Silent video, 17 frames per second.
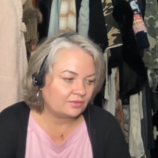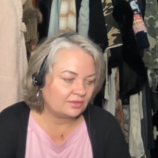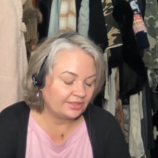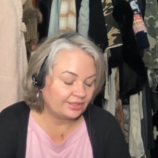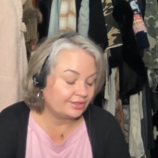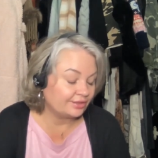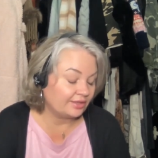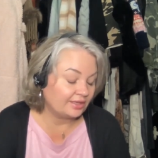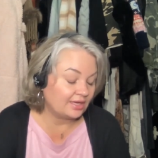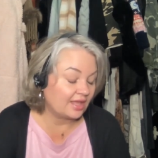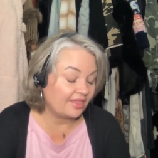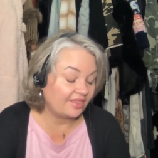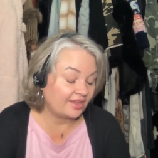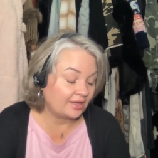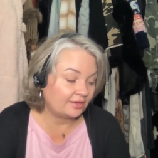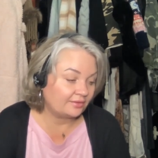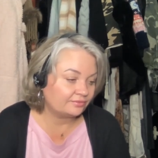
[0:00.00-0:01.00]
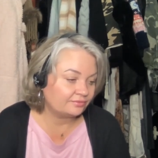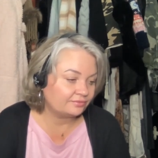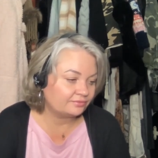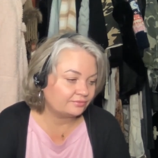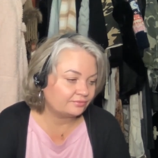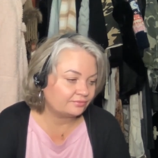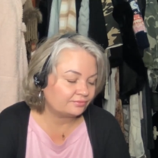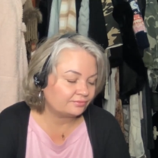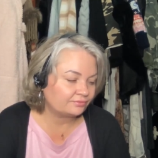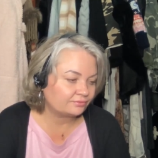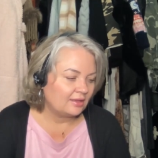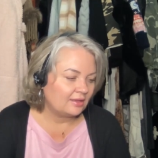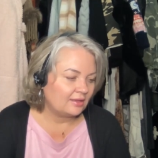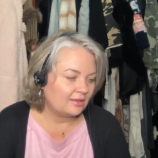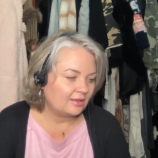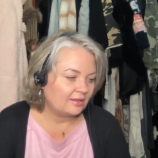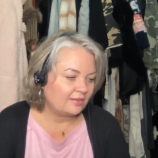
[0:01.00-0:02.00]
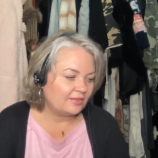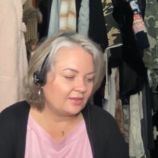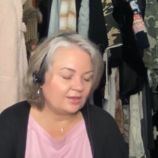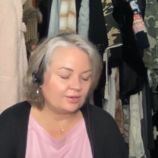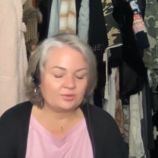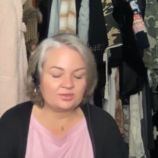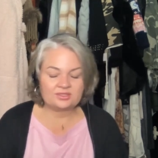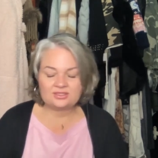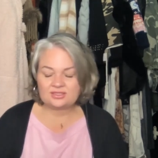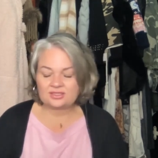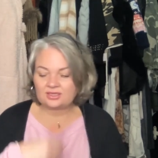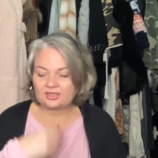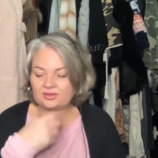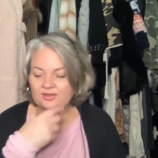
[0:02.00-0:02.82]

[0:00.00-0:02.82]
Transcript: Literally nothing. There was